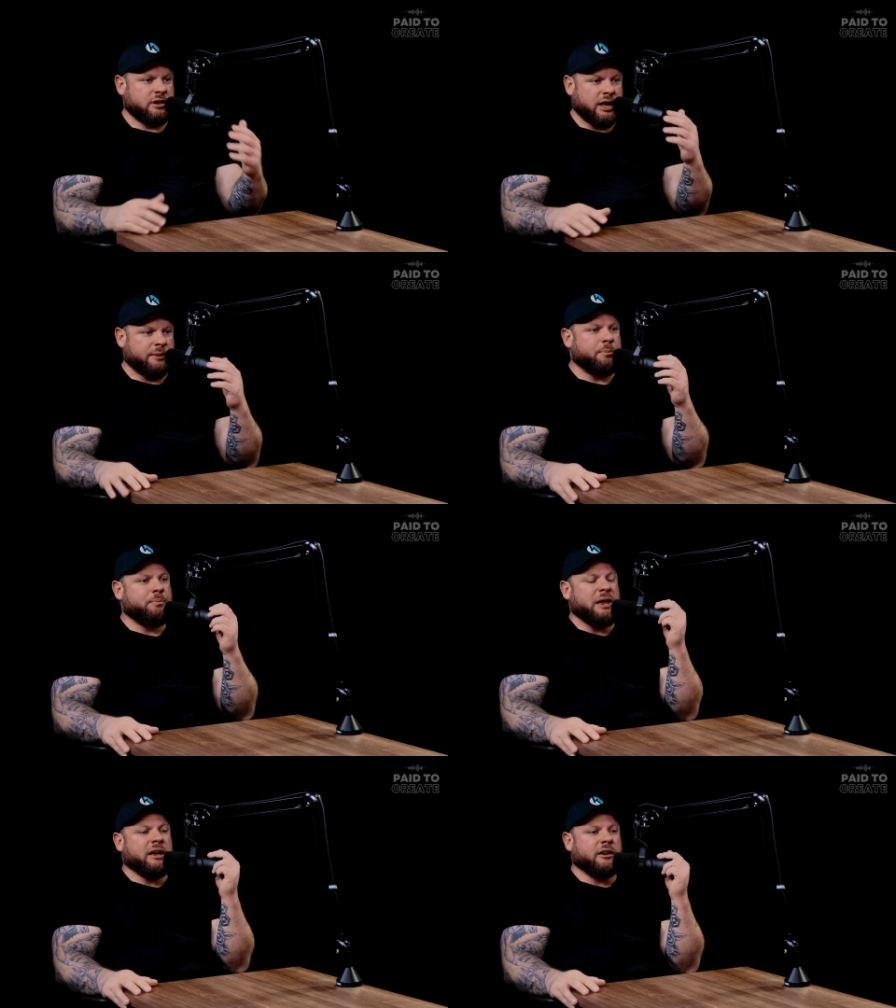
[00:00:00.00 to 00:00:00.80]
like
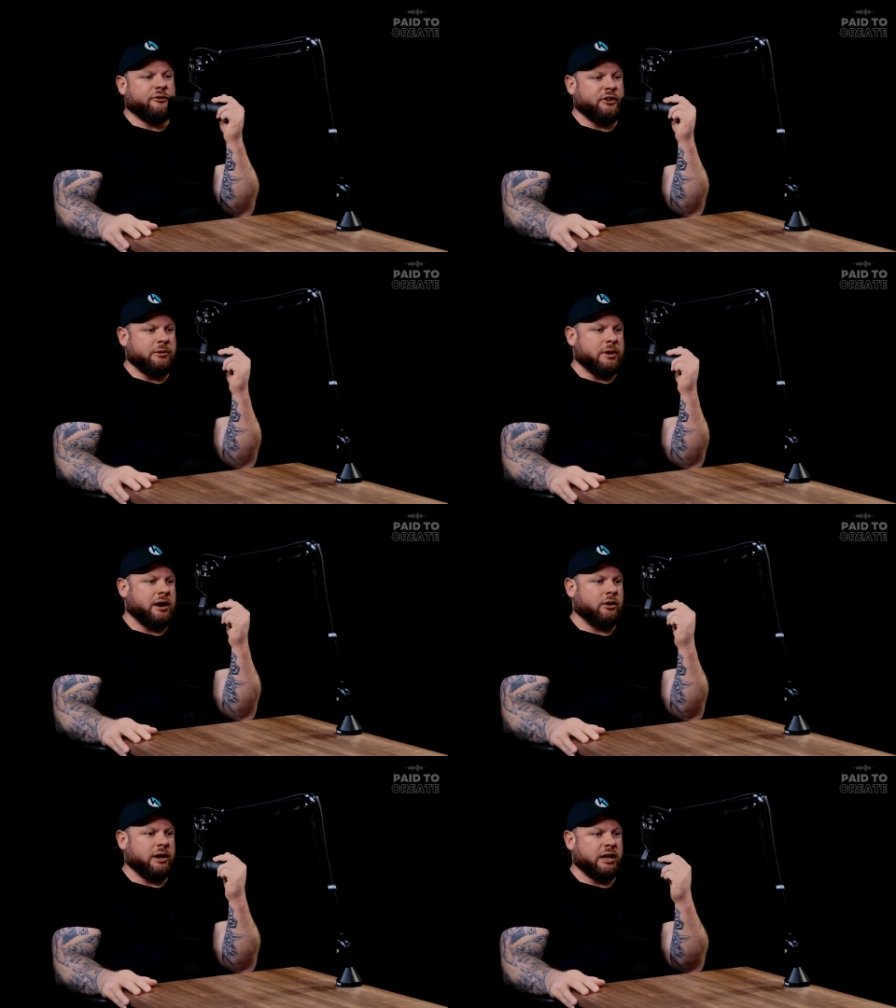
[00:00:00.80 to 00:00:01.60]
being a
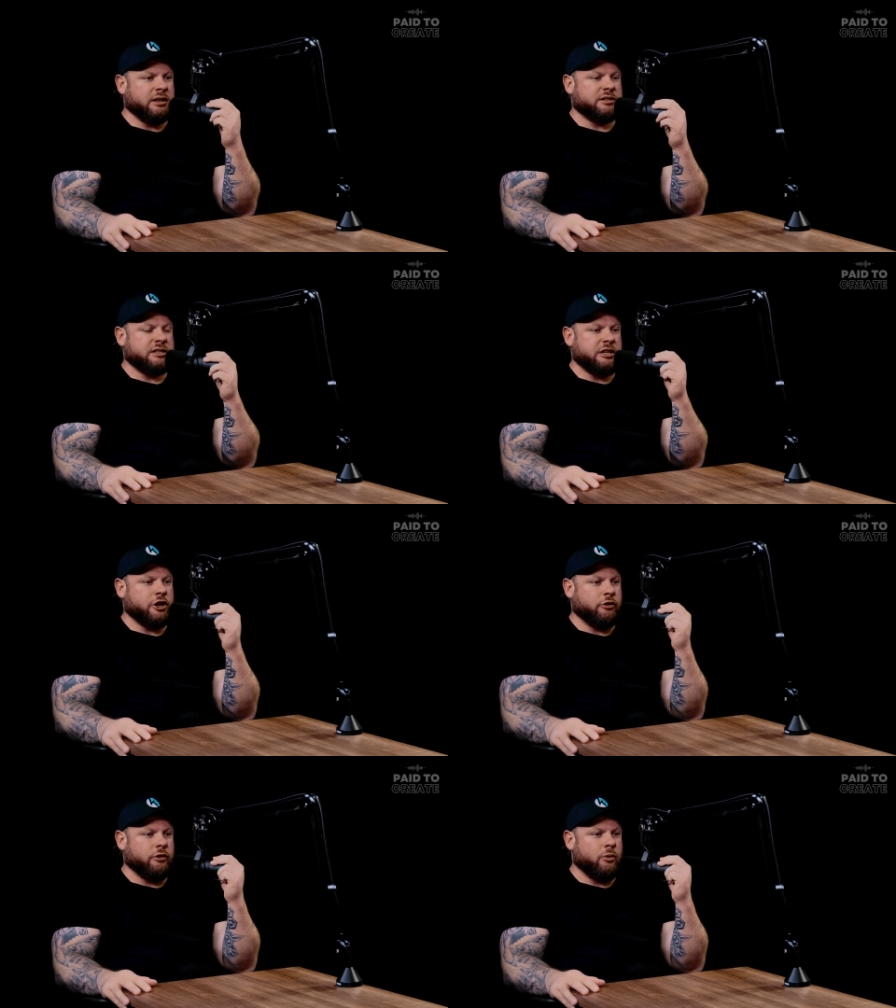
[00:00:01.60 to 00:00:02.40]
female in the
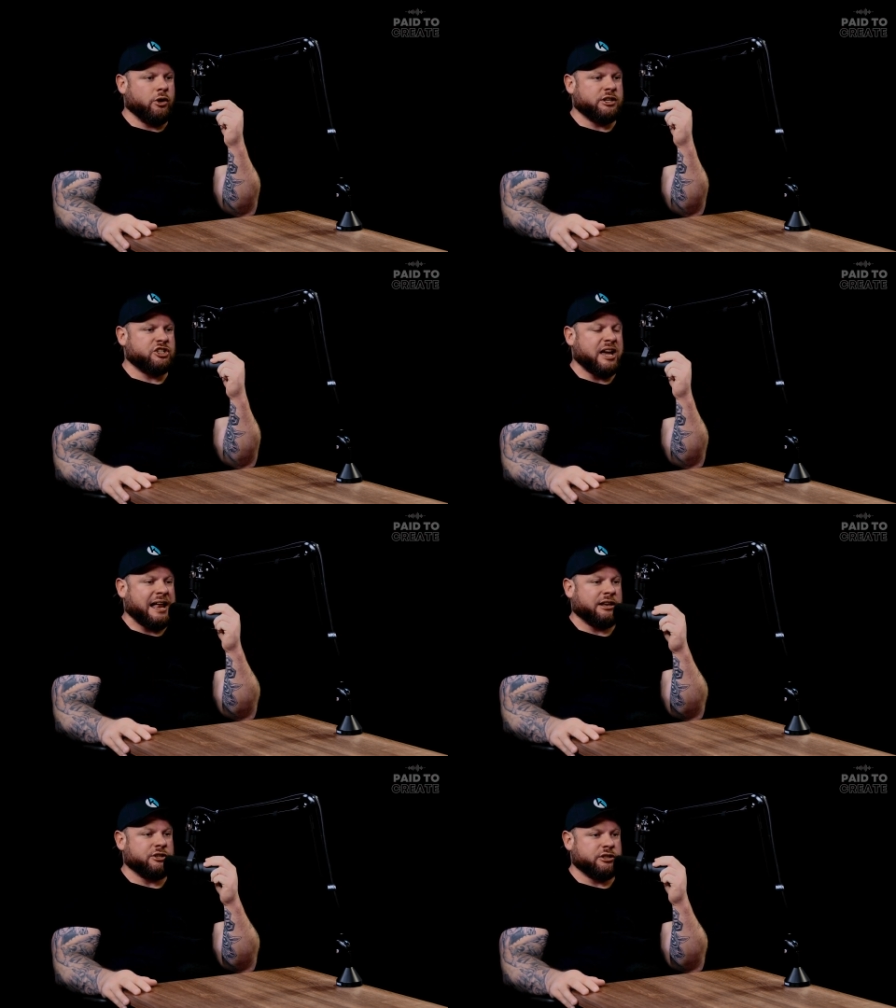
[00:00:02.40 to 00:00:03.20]
CEO role. What are
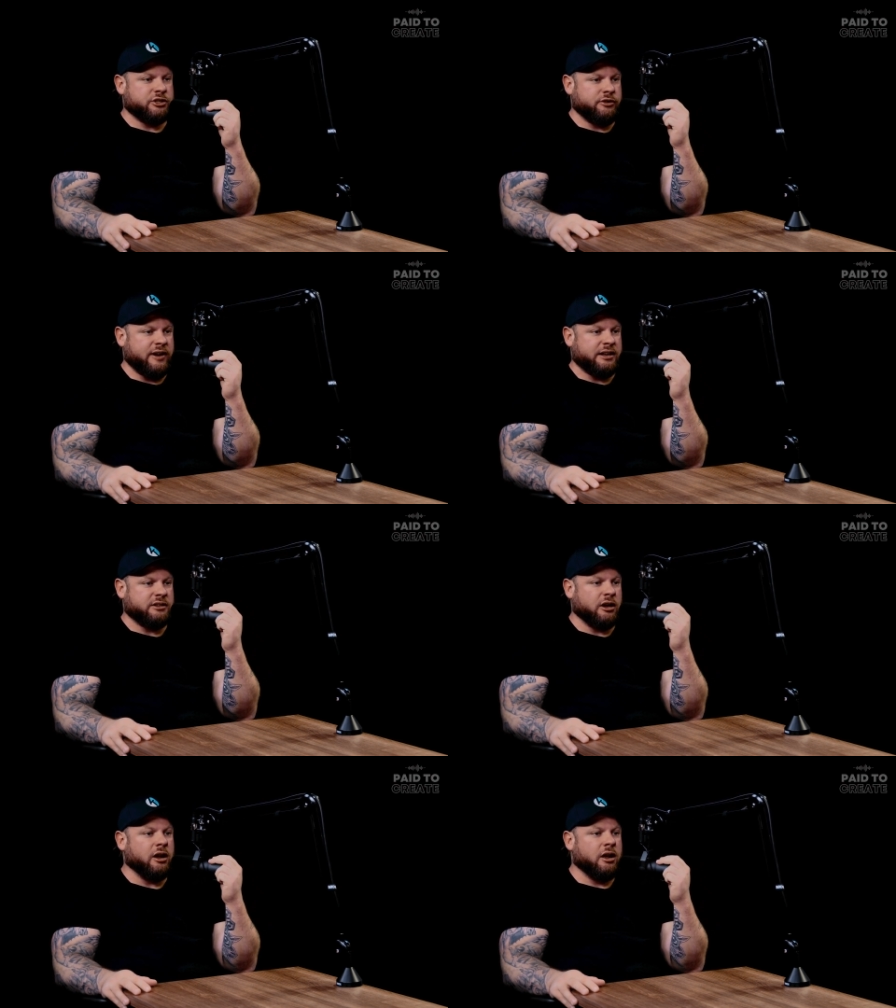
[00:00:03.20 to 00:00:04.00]
challenges you've had
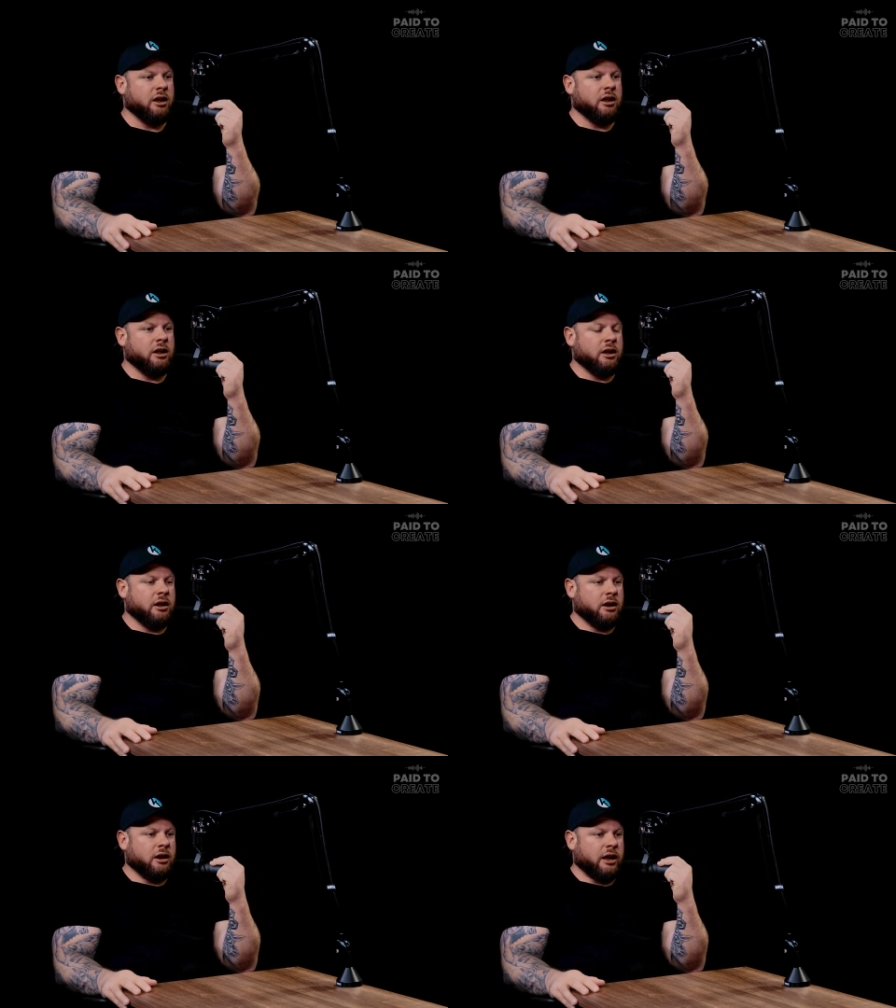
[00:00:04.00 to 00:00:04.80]
to,
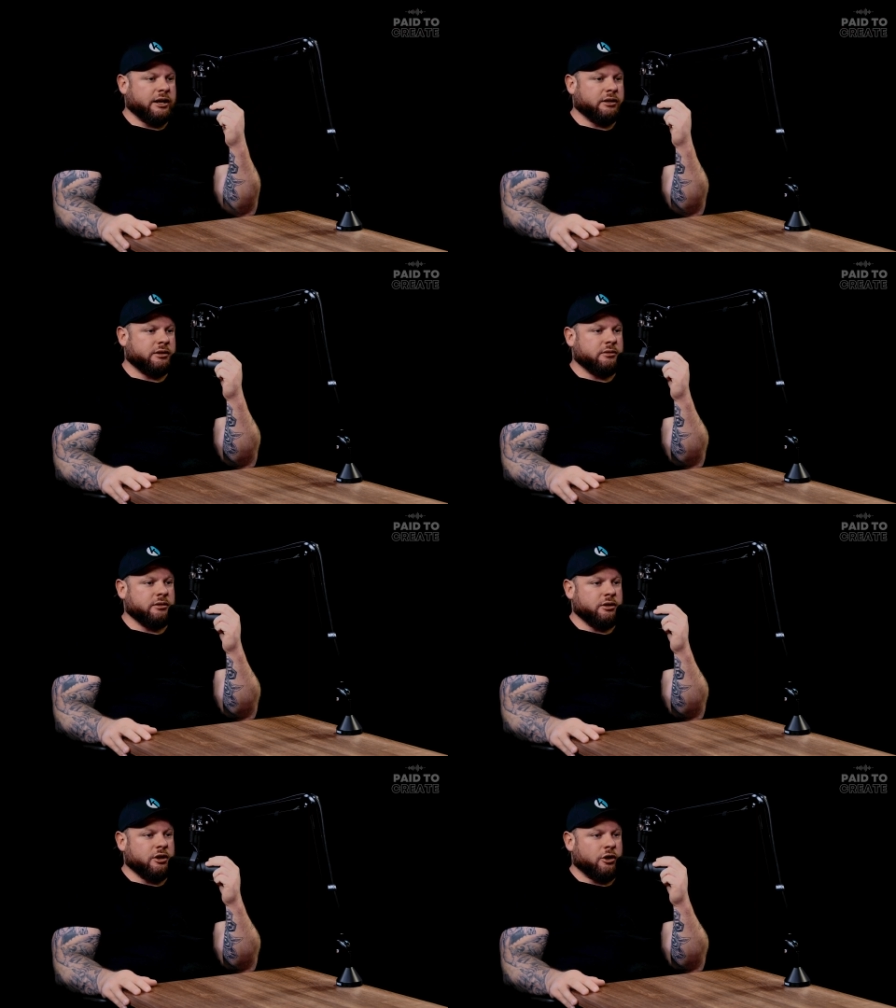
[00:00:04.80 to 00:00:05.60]
like,
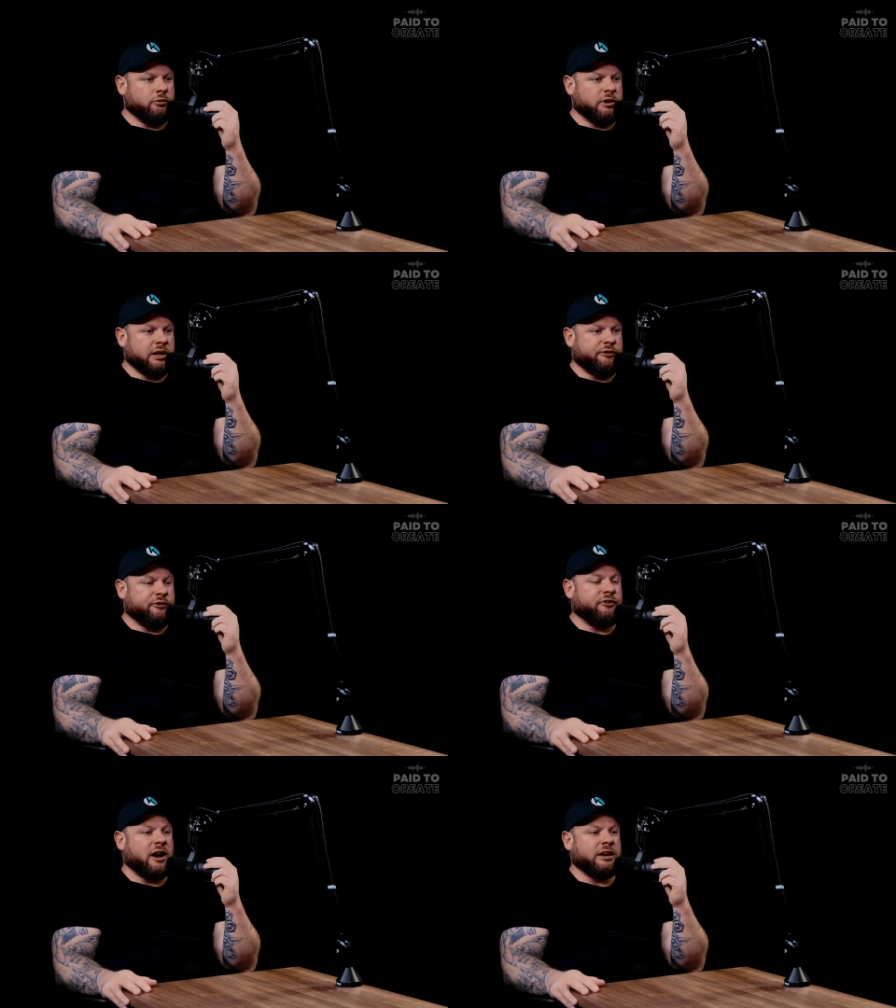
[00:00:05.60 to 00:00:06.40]
you know, really
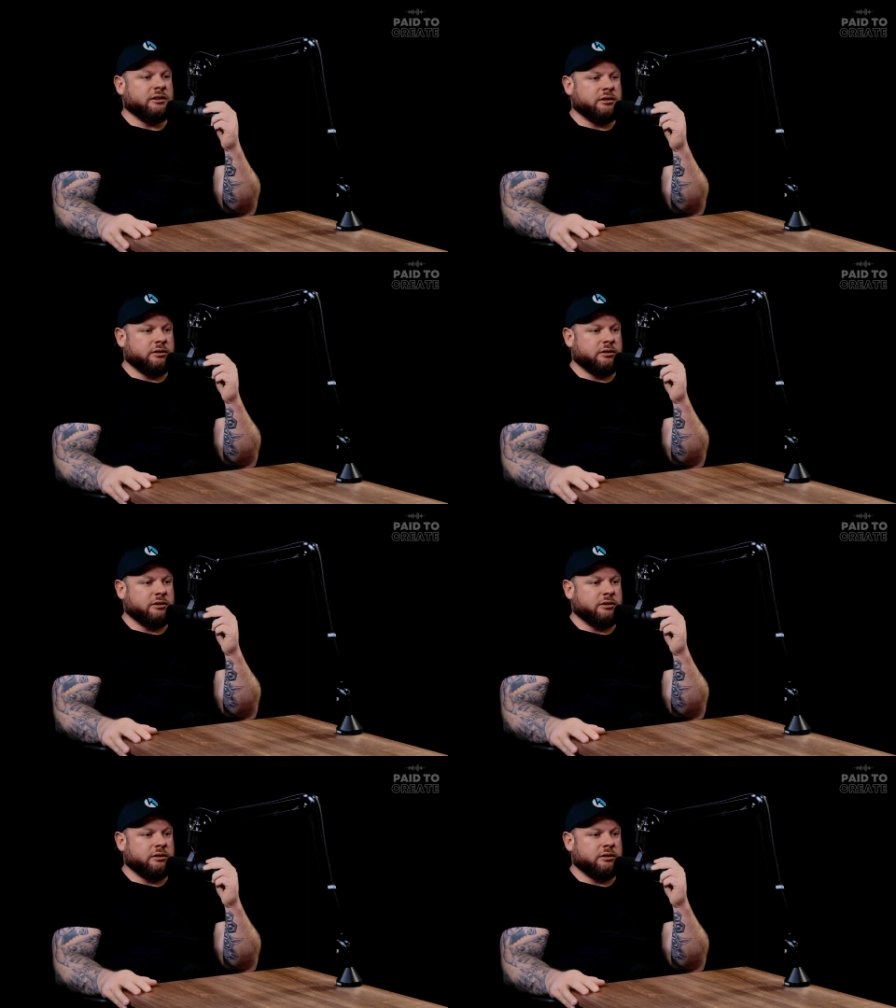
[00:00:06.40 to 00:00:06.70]
fight?